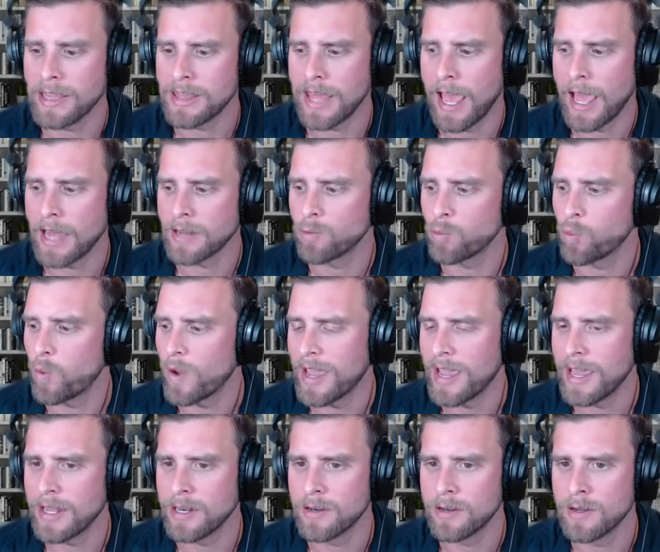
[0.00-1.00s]
that
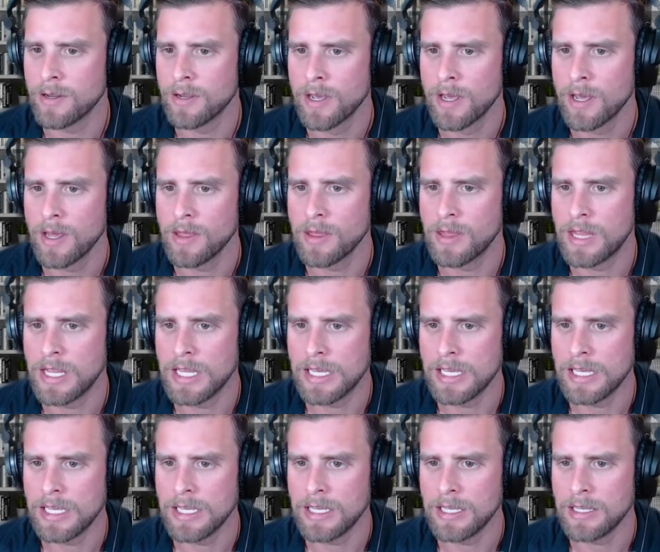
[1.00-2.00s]
when
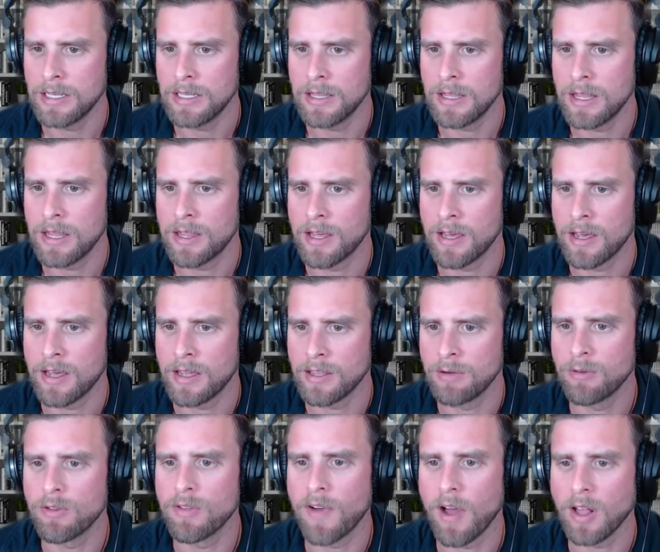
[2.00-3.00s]
the
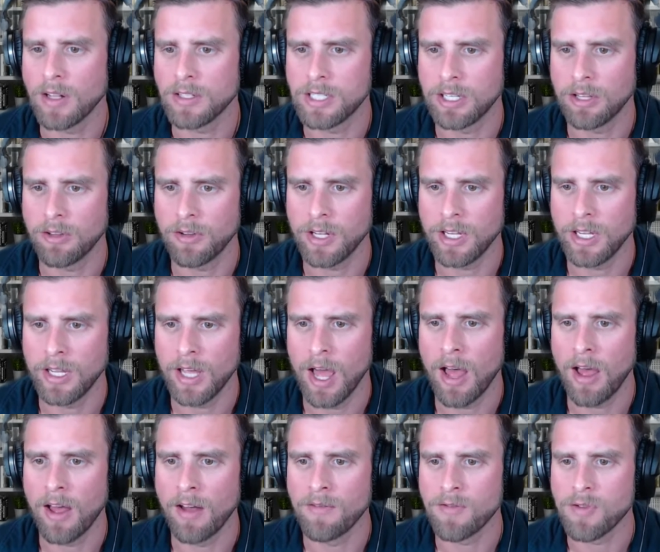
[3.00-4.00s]
volatility
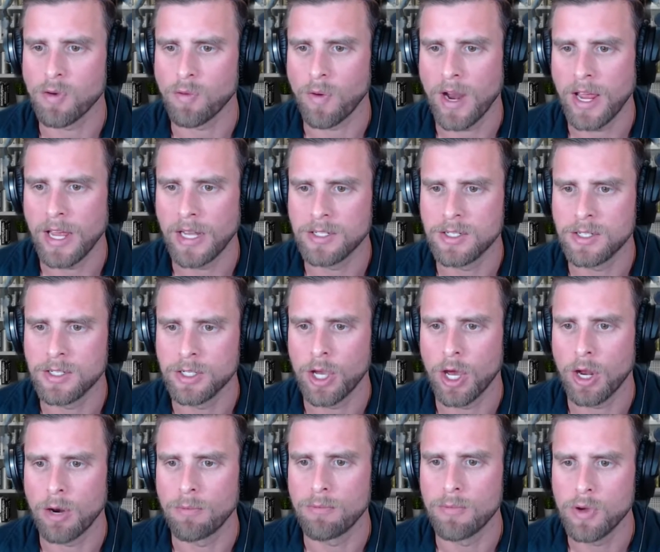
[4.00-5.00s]
of the rates
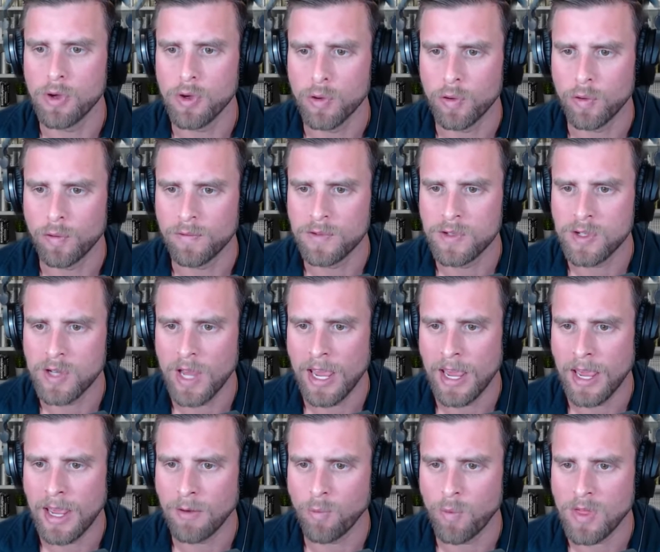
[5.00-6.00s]
kind of moves,
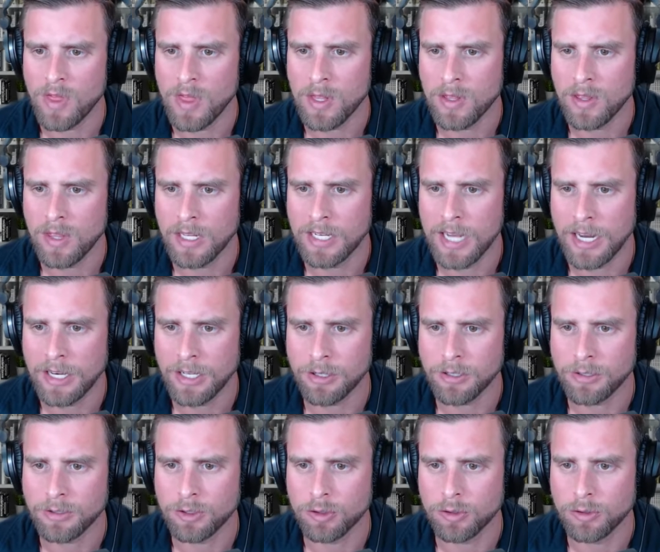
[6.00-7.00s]
and when the
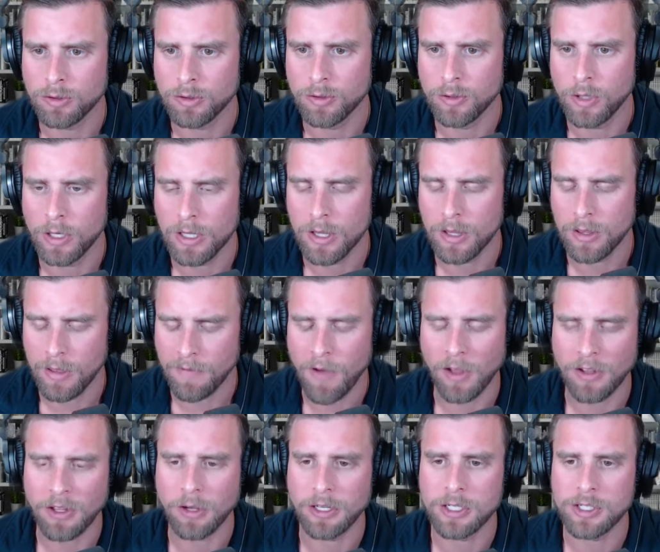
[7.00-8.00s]
10-year the
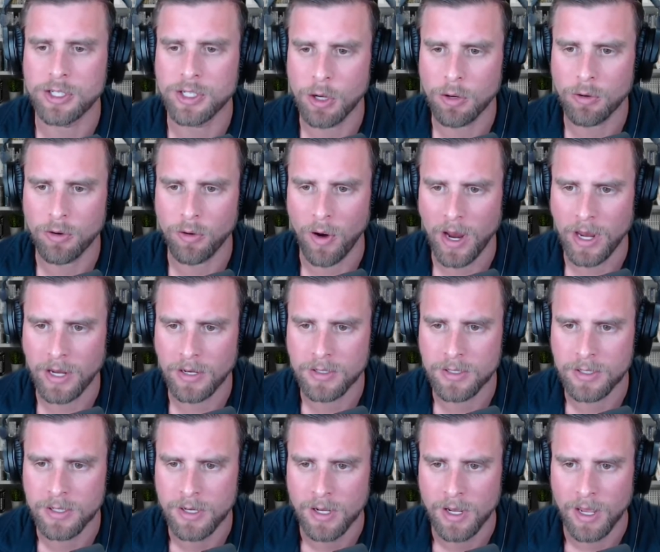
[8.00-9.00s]
volatility is so
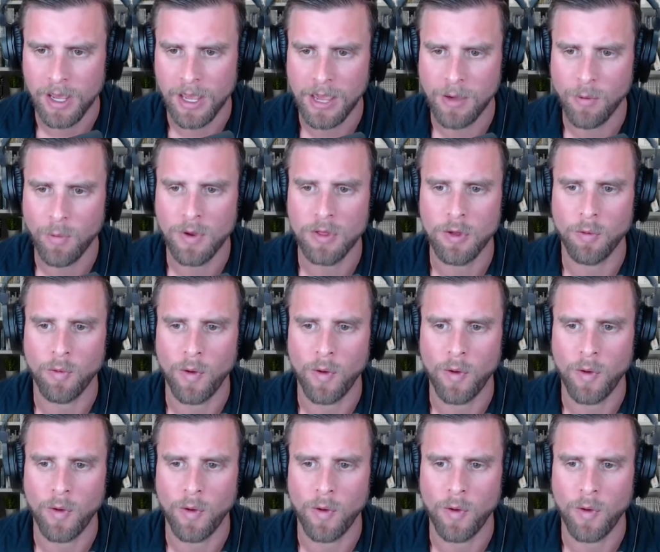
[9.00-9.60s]
great. And when the